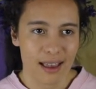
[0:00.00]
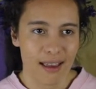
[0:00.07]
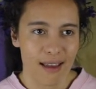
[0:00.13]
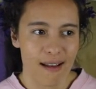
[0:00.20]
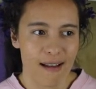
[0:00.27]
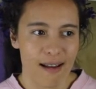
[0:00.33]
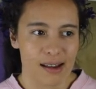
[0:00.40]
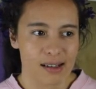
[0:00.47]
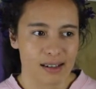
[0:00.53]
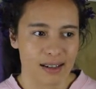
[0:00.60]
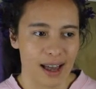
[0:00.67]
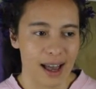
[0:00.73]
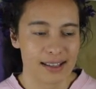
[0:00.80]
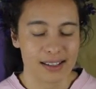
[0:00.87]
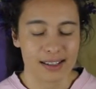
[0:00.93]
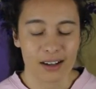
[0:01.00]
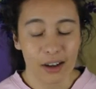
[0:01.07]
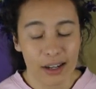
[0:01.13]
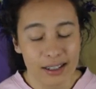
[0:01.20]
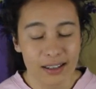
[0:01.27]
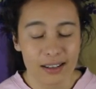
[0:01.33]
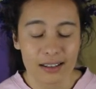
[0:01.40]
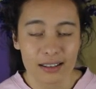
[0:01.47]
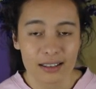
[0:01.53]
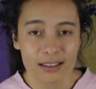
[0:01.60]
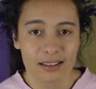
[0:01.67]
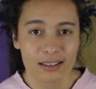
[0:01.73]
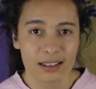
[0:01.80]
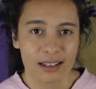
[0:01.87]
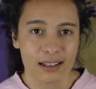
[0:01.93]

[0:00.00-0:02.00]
and has a kind heart